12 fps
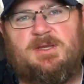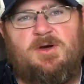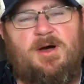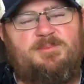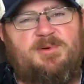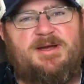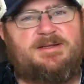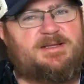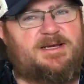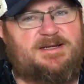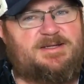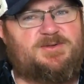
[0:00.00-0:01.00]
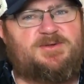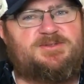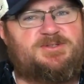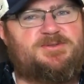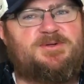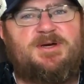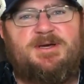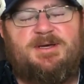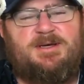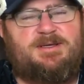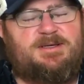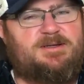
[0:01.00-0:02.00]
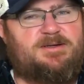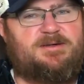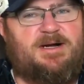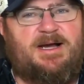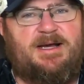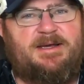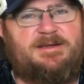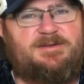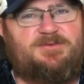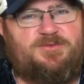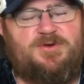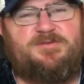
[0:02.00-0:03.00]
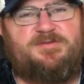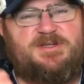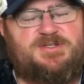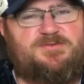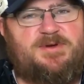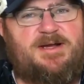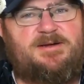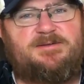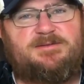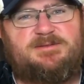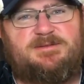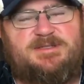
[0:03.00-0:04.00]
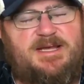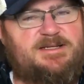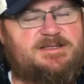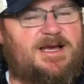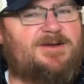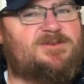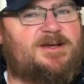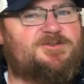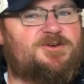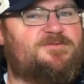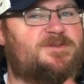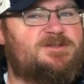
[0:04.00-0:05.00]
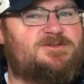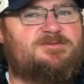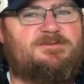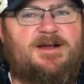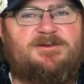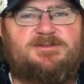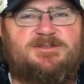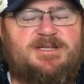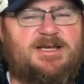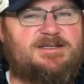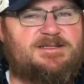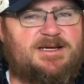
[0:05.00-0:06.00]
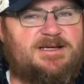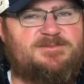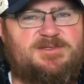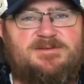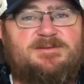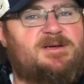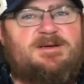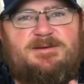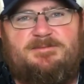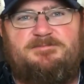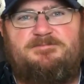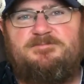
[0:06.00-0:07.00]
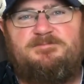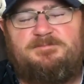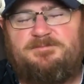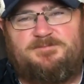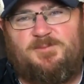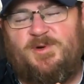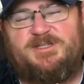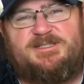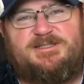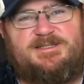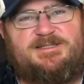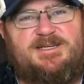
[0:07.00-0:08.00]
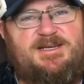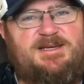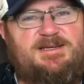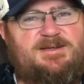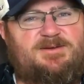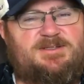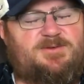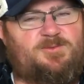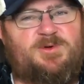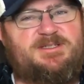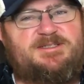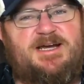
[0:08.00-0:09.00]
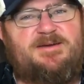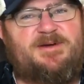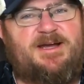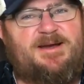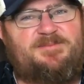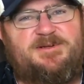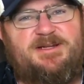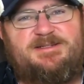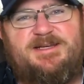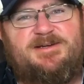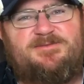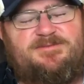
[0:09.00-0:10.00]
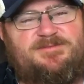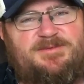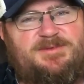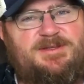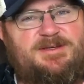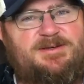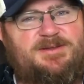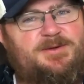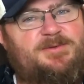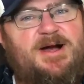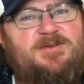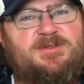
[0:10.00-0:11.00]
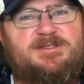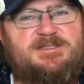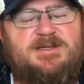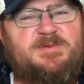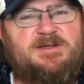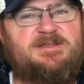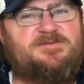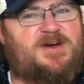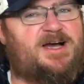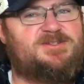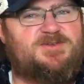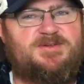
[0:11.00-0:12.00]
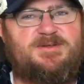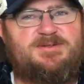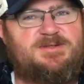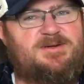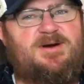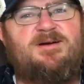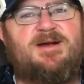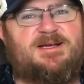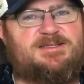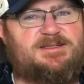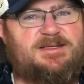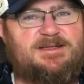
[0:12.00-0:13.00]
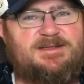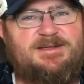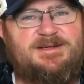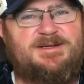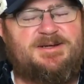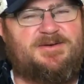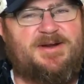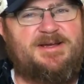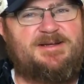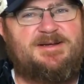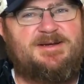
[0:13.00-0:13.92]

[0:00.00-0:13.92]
comprehend. Like I told you, I drove this route 10 times, I drove this route 10 times, and what's to say one time I happen to take the route that's typically faster and there's a car accident, right?